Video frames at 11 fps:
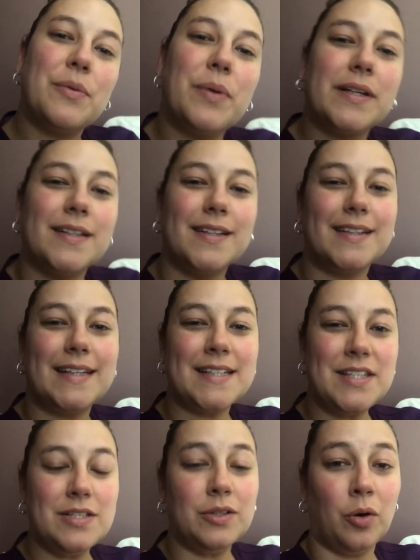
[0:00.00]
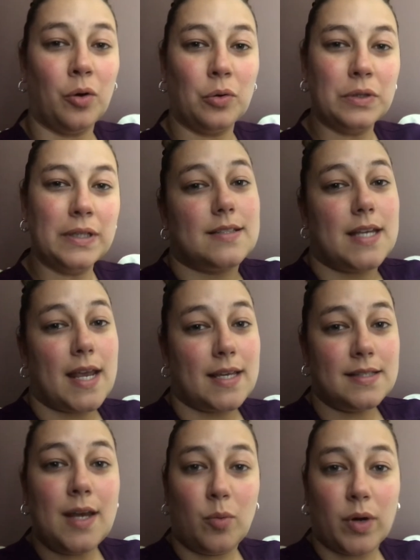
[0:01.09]
everyone, it's Nicole. Today
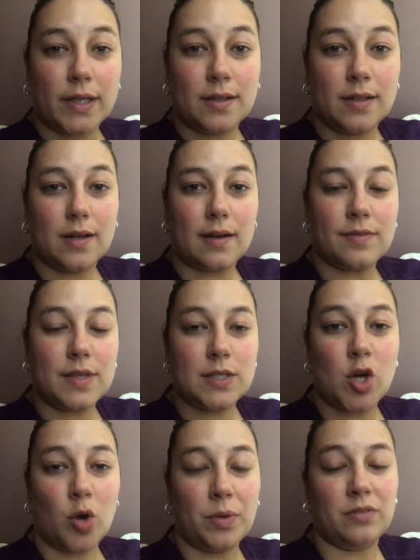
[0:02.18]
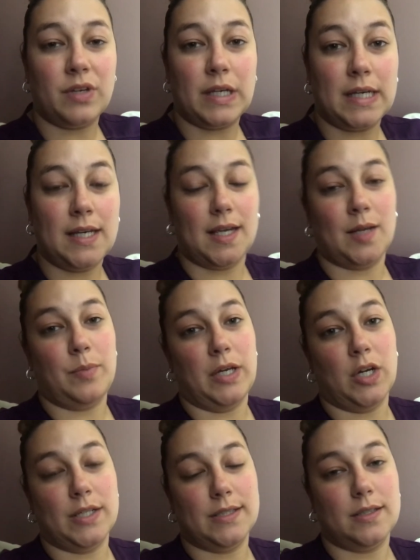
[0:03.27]
is day 1 of the Tome Infinity and
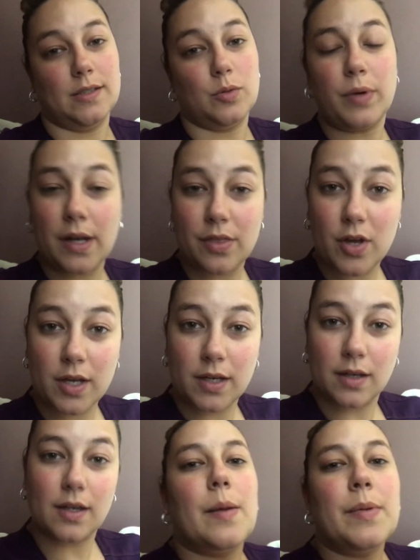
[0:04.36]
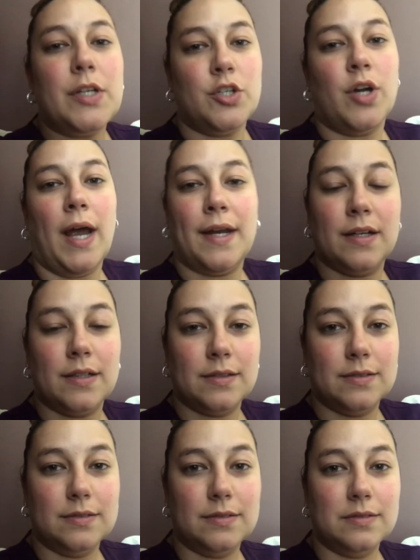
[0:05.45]
Beyond readathon. I'm gonna try to
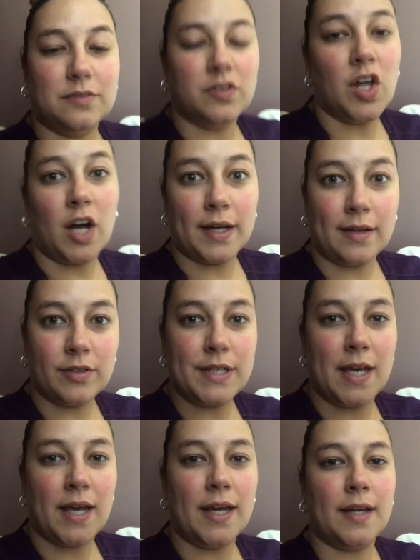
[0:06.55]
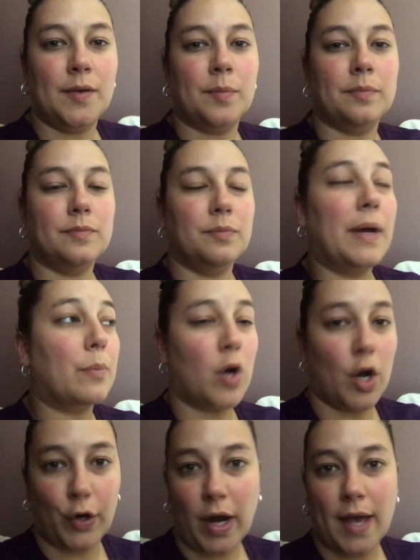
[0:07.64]
vlog every day my
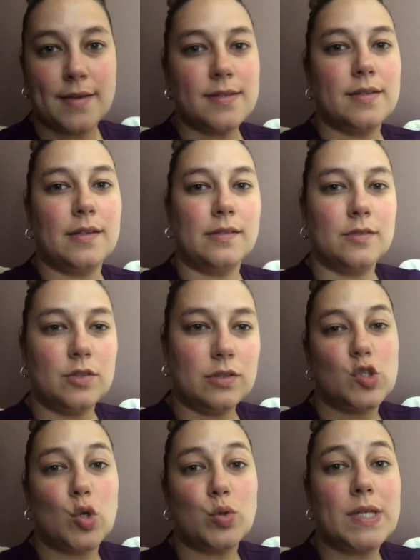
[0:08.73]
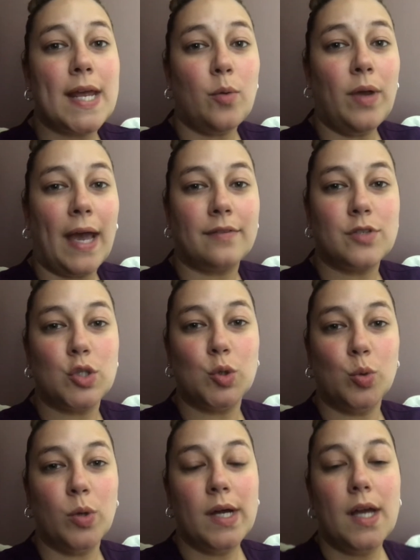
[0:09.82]
progress, and so today we have
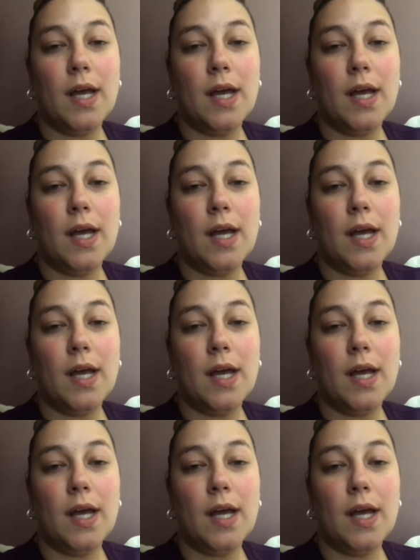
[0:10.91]
to